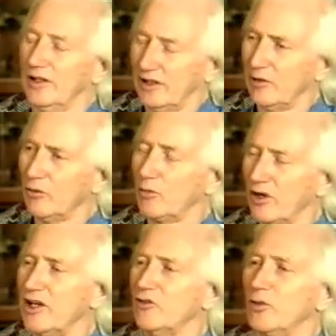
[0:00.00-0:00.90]
They were
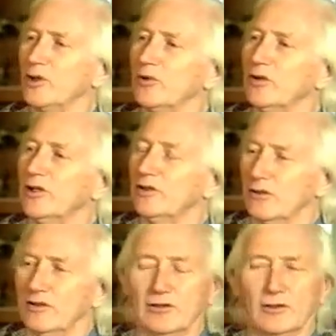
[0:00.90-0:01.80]
brave people, they
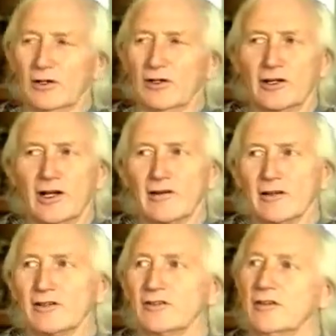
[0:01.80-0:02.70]
took a lot of courage.